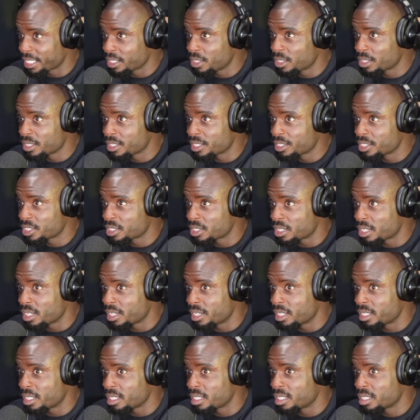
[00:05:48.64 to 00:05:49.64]
literally start
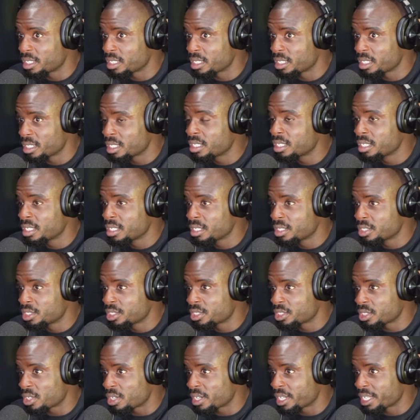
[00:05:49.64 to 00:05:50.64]
four or five hours, isn't
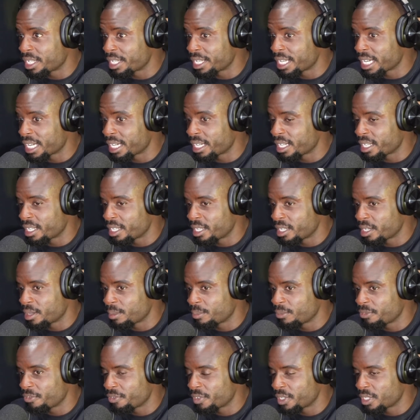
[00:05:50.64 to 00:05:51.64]
start it? at nine
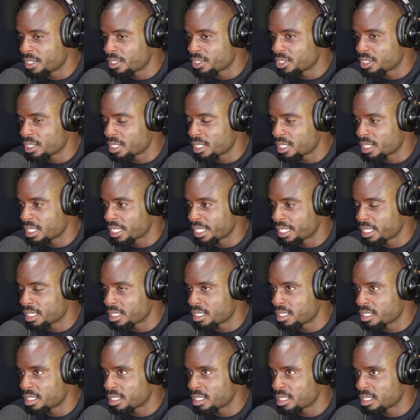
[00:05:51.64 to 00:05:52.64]
AM, finish at
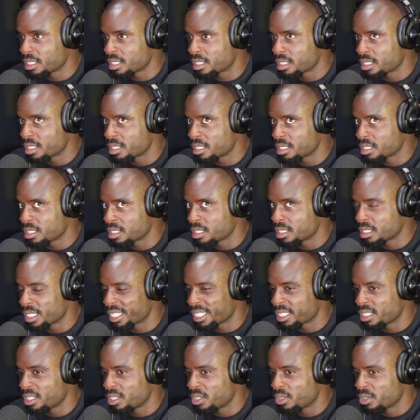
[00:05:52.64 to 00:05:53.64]
like
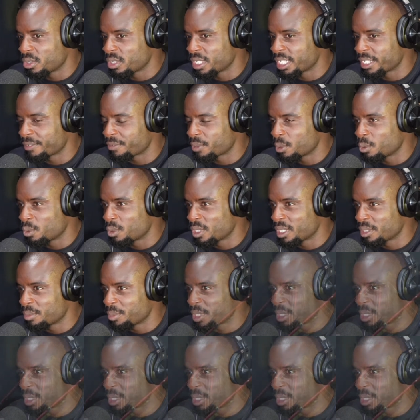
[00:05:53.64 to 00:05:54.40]
like a little after one,